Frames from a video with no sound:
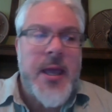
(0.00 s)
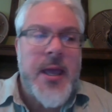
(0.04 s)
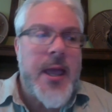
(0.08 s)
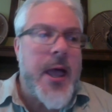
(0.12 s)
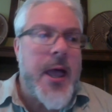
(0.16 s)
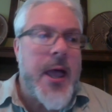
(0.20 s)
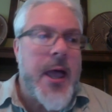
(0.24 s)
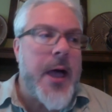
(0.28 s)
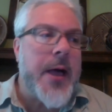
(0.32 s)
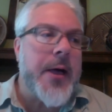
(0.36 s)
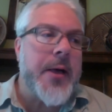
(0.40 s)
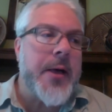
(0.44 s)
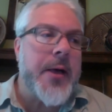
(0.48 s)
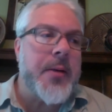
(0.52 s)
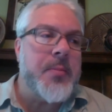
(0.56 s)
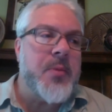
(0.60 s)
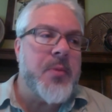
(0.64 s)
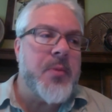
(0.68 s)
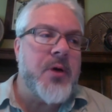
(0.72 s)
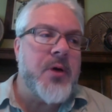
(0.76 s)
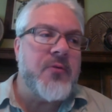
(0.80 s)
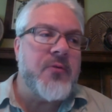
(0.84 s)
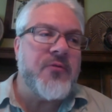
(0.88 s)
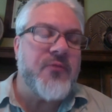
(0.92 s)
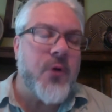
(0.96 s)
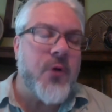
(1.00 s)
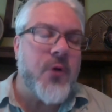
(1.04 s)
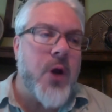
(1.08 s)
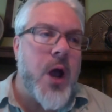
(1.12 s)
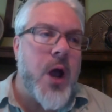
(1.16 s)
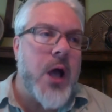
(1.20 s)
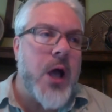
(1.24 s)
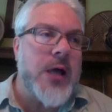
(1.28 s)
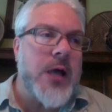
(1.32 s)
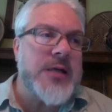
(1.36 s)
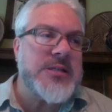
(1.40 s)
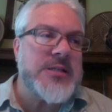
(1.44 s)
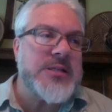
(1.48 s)
For
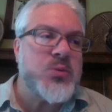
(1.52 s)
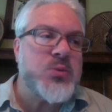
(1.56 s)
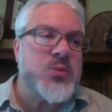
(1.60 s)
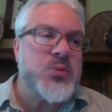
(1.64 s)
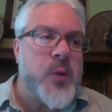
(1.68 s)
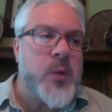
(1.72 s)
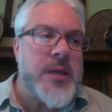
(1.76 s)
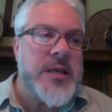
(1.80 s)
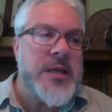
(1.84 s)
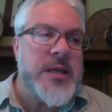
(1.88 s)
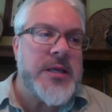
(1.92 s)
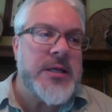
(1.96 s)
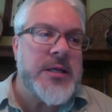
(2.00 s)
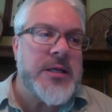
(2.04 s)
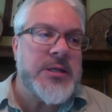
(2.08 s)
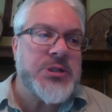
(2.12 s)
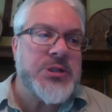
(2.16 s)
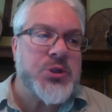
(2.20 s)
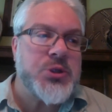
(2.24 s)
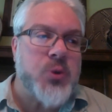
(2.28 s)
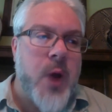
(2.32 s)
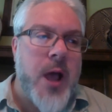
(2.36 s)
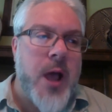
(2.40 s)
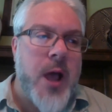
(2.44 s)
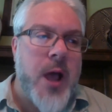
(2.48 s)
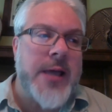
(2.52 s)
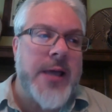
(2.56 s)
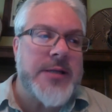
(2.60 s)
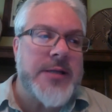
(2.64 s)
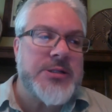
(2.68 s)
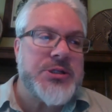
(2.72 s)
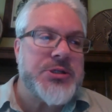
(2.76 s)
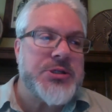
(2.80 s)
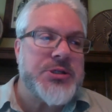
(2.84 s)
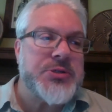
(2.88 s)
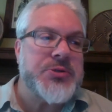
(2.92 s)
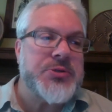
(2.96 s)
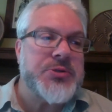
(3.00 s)
us, we try
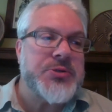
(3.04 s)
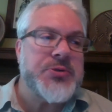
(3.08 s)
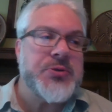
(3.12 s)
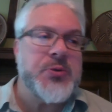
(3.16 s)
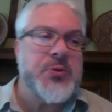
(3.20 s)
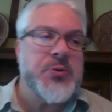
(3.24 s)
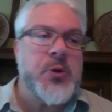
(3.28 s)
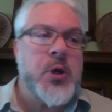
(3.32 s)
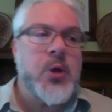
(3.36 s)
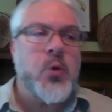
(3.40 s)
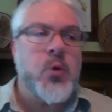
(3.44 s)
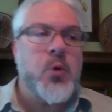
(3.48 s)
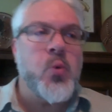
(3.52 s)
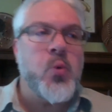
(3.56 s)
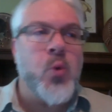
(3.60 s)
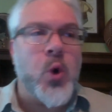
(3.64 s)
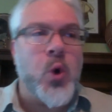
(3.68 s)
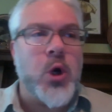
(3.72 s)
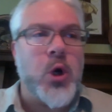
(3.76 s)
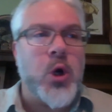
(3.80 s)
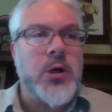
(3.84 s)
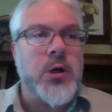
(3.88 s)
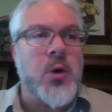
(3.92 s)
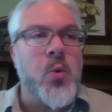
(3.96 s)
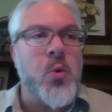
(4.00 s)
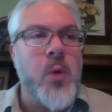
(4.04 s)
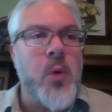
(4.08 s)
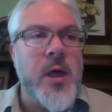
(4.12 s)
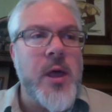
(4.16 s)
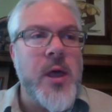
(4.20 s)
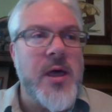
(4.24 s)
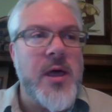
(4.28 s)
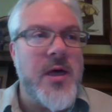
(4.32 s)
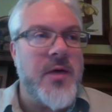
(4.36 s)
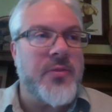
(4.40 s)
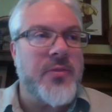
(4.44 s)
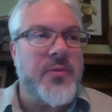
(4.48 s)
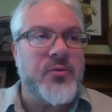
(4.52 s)
to work
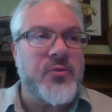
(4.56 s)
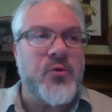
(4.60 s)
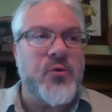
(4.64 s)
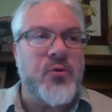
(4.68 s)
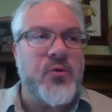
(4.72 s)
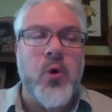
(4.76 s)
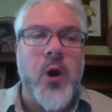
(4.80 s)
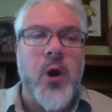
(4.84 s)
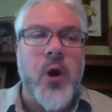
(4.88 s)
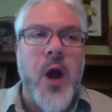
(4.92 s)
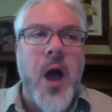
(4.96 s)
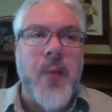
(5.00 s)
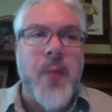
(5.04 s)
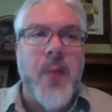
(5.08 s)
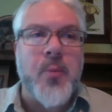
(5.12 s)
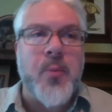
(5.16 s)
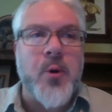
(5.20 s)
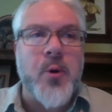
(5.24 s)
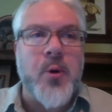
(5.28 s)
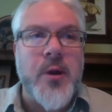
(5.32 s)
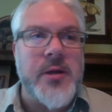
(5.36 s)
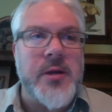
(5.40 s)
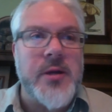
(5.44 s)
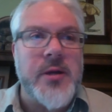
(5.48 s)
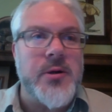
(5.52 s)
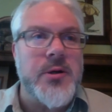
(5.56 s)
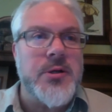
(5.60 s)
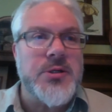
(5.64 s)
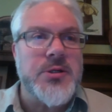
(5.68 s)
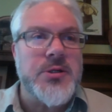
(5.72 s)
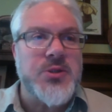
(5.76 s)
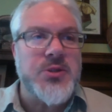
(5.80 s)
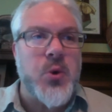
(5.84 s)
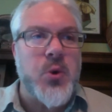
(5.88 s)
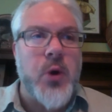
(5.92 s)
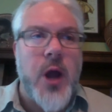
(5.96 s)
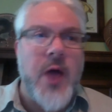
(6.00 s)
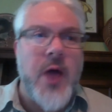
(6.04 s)
with tour operators
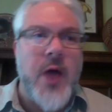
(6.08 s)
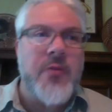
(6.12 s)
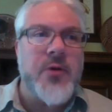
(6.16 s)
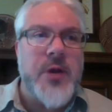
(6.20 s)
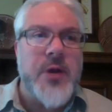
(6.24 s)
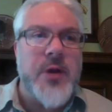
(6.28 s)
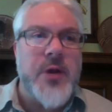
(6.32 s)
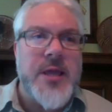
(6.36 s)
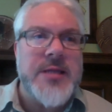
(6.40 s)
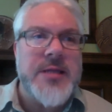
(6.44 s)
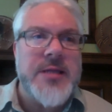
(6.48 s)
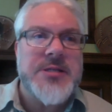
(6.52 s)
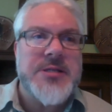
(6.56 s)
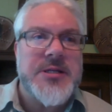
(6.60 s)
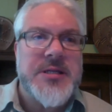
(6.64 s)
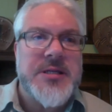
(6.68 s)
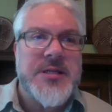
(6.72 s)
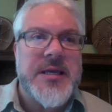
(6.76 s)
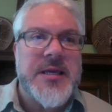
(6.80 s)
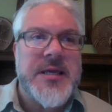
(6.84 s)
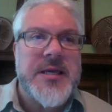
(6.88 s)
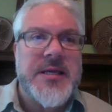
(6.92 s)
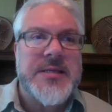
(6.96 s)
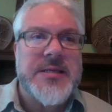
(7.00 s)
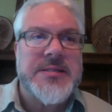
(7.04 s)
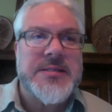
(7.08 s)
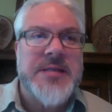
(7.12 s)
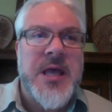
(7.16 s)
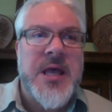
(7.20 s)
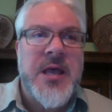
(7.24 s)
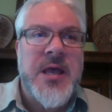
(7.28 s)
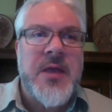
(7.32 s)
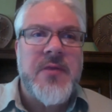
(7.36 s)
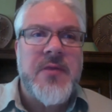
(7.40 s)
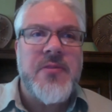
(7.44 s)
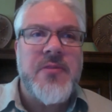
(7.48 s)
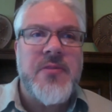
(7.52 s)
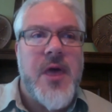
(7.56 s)
or other entities
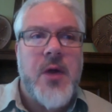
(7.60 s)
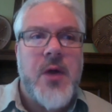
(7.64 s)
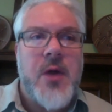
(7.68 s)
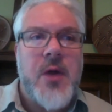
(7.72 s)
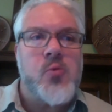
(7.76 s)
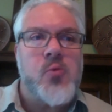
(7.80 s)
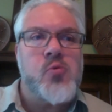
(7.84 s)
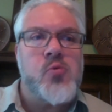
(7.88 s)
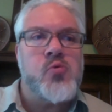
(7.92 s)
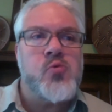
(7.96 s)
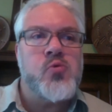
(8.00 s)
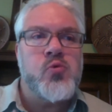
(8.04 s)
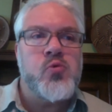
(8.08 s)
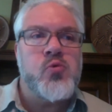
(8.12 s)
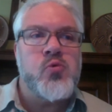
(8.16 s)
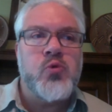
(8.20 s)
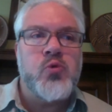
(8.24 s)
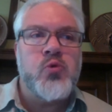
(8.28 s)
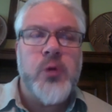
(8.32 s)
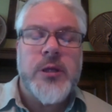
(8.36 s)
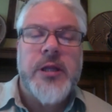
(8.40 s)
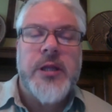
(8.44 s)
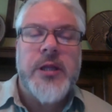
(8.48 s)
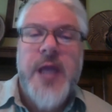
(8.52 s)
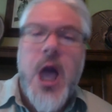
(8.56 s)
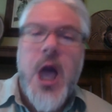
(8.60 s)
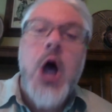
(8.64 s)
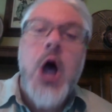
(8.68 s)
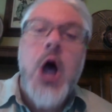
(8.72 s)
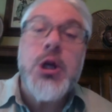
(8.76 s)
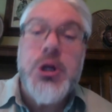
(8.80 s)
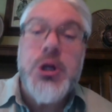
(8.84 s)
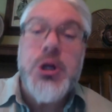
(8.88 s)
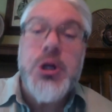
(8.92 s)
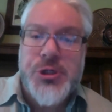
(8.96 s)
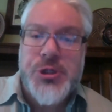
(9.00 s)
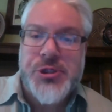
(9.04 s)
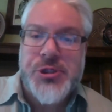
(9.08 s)
that really
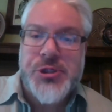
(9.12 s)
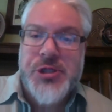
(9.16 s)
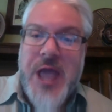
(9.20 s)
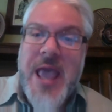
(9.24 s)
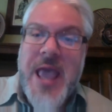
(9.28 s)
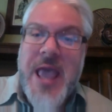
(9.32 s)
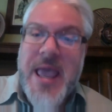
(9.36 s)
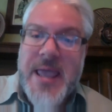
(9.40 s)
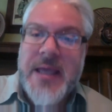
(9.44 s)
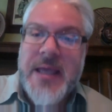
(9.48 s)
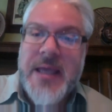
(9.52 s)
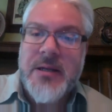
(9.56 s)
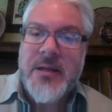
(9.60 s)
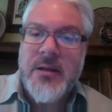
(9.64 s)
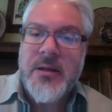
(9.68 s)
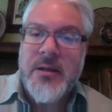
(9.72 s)
understand